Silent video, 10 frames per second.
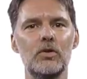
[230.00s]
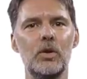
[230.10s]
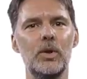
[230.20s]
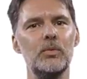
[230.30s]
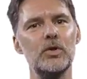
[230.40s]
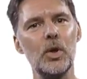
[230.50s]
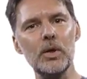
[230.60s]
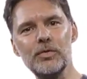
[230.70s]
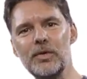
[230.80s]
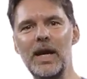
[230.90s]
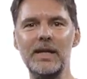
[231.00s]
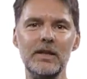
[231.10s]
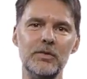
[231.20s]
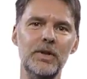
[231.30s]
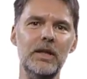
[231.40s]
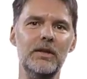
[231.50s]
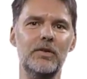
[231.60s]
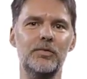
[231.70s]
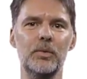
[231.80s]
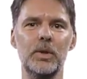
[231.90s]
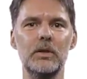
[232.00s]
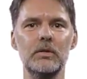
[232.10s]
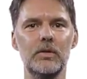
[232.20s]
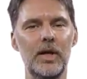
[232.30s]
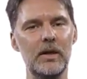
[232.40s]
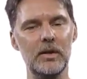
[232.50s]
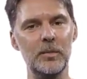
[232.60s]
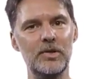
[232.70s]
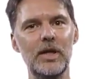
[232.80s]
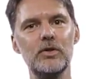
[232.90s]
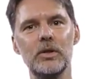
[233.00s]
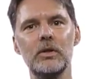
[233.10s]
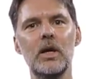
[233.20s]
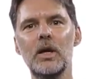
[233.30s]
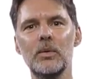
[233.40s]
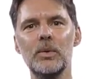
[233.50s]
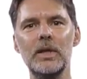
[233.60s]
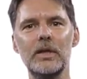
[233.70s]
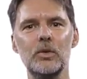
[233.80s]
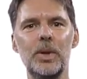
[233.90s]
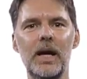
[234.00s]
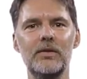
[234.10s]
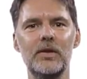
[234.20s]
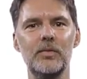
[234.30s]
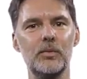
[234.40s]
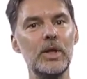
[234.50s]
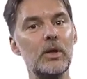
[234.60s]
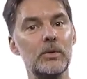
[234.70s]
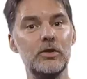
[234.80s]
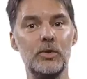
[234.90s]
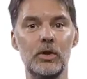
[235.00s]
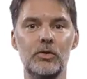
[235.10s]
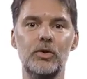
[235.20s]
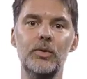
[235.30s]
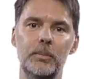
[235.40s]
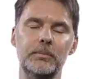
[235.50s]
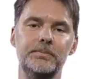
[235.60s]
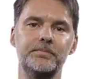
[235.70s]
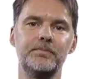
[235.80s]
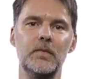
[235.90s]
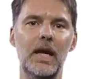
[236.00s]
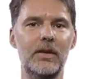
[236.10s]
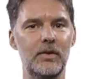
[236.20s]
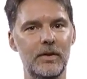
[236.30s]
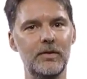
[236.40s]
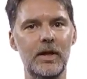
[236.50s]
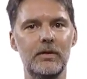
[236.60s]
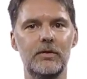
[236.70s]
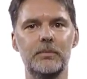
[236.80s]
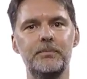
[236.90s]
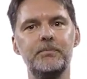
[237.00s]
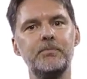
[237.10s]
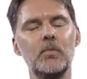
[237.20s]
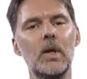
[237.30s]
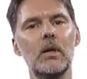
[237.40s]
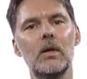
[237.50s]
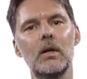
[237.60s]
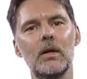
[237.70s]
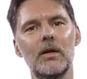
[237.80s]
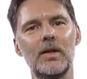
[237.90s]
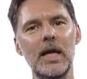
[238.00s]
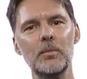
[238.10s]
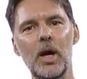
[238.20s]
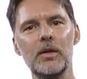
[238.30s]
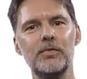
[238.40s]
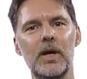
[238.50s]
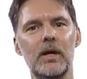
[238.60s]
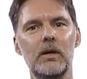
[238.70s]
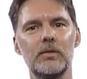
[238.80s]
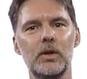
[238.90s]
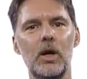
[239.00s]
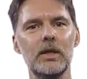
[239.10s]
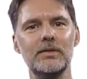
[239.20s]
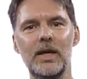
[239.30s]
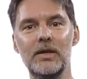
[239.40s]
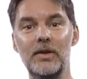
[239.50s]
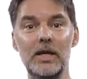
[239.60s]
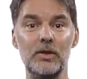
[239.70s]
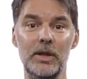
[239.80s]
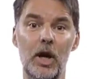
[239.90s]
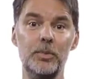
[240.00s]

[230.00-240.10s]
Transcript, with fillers: So in return for that inconvenience, if you will, or that limitation, we let you pass even read-only structs to them, as in this case. The in modifier on the calling side is actually